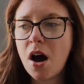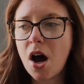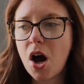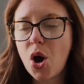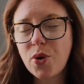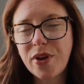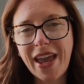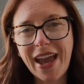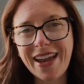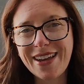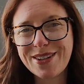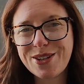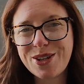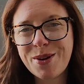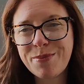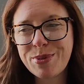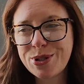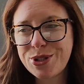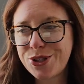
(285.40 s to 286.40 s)
Okay,
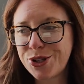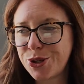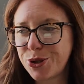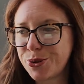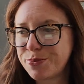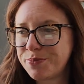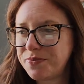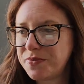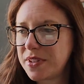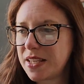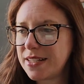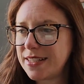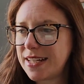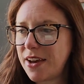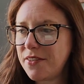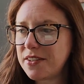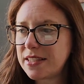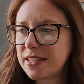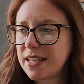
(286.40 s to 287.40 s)
number 2,
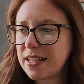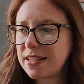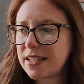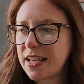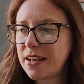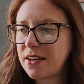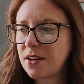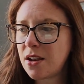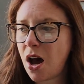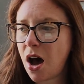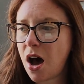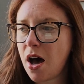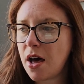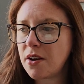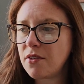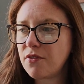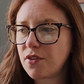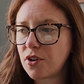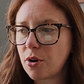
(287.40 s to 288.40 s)
deficits in
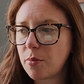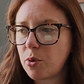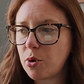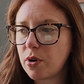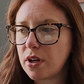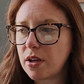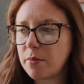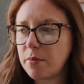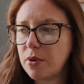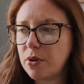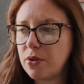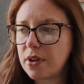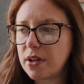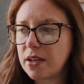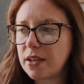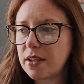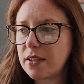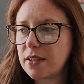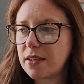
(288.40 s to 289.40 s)
non-verbal
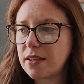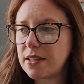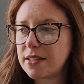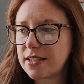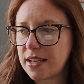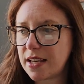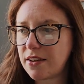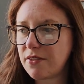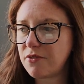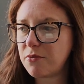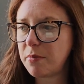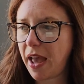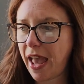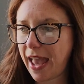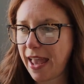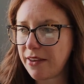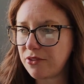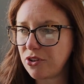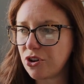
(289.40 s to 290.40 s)
communicative
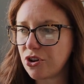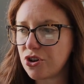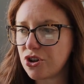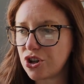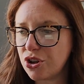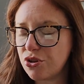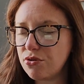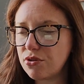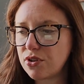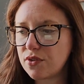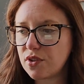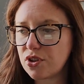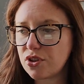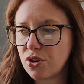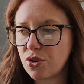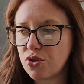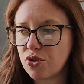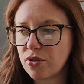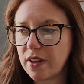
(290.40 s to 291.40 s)
behaviors used for
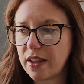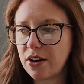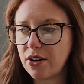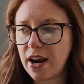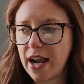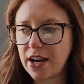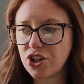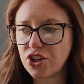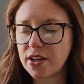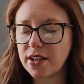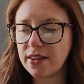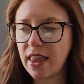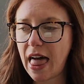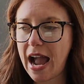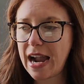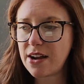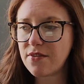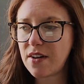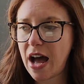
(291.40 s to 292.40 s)
social interaction,
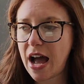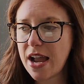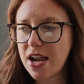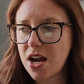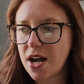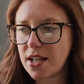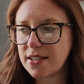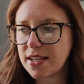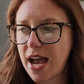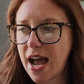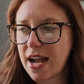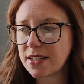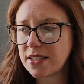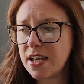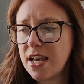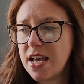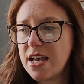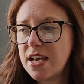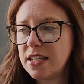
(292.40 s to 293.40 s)
lack of eye contact,
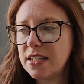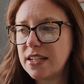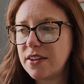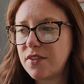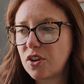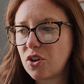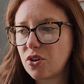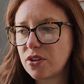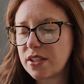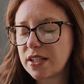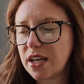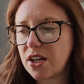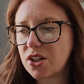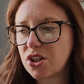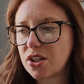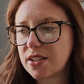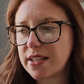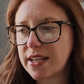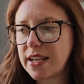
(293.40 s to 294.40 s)
difficulty
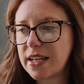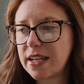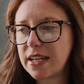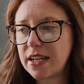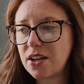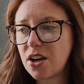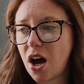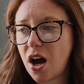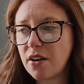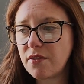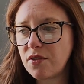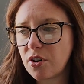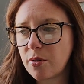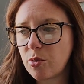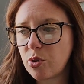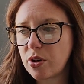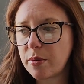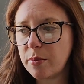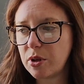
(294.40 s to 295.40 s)
understanding
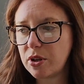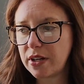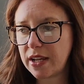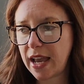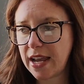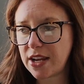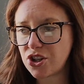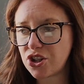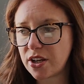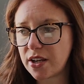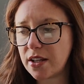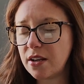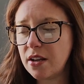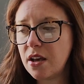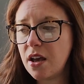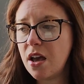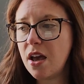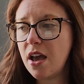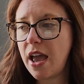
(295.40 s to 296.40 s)
nonverbal communication,
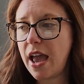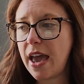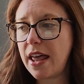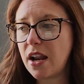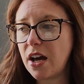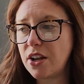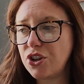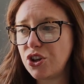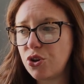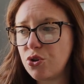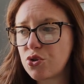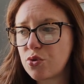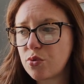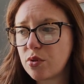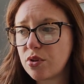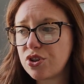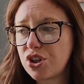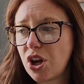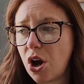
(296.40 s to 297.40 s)
and
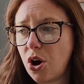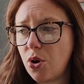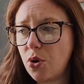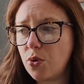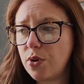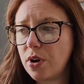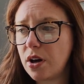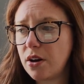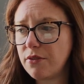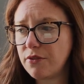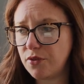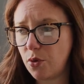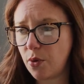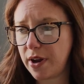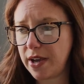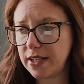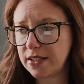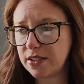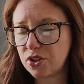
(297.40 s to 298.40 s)
unusual tone of
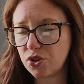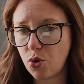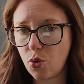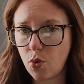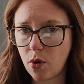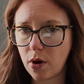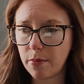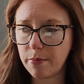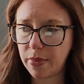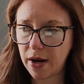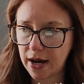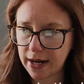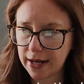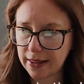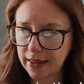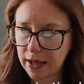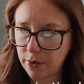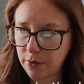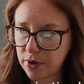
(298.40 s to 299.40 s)
voice or body
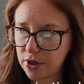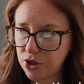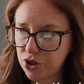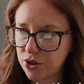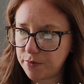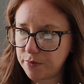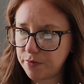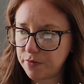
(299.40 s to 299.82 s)
language.